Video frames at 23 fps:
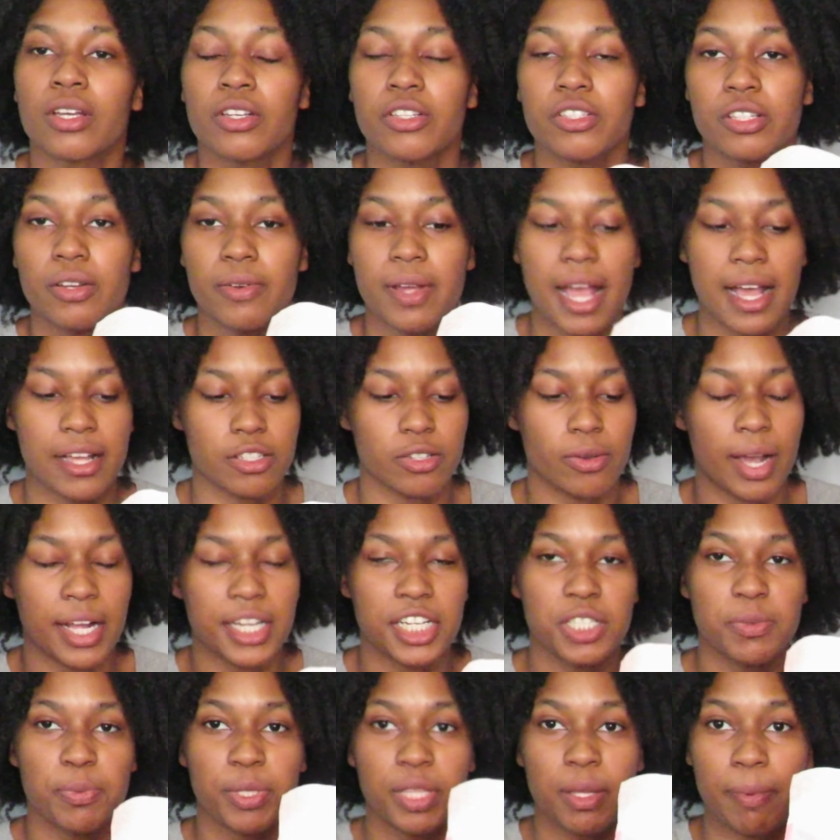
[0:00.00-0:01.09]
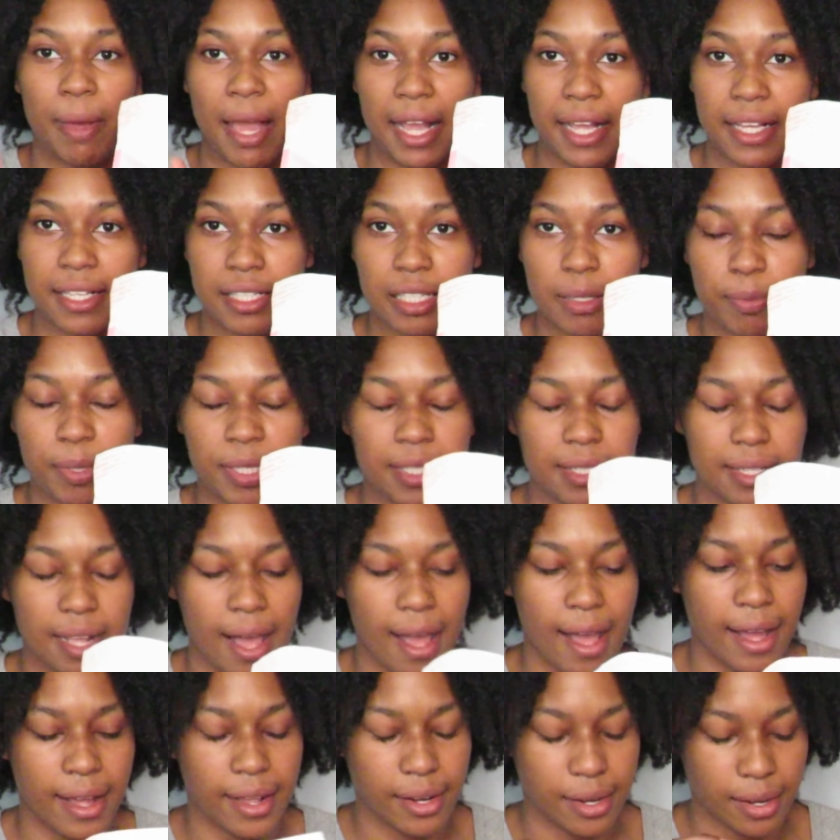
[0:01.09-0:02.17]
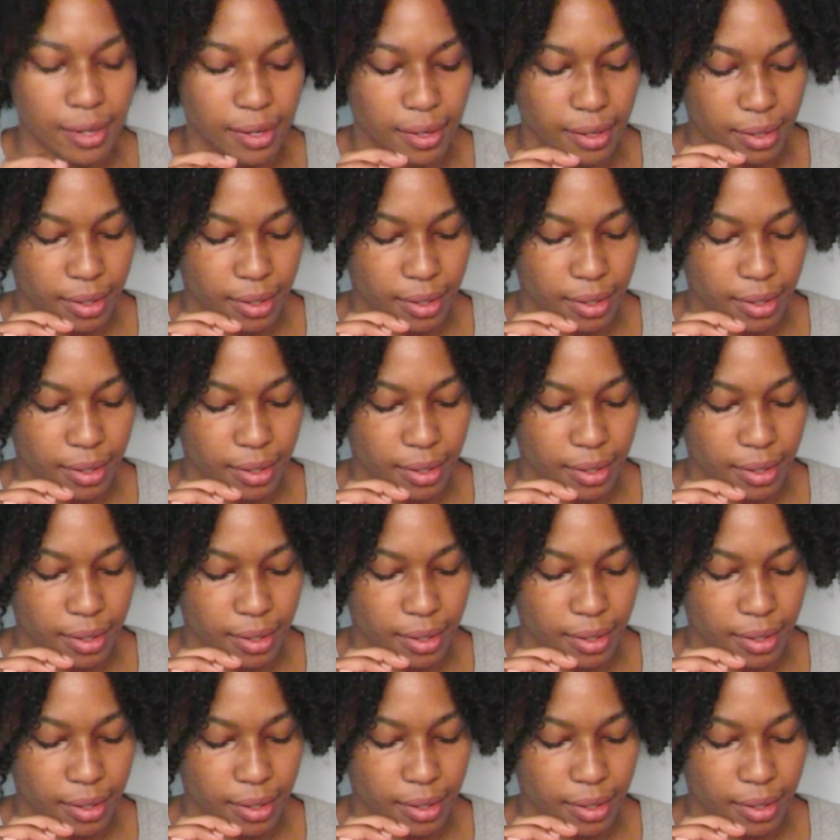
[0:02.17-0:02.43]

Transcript: So yeah, so I just put the packing slip inside.